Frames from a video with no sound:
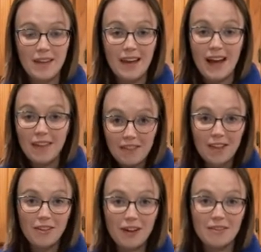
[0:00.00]
and then
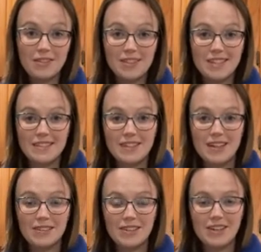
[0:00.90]
they'll have a chance to
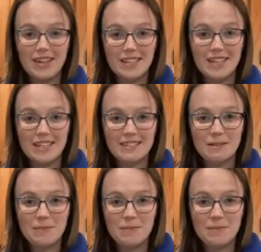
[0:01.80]
enter the contest.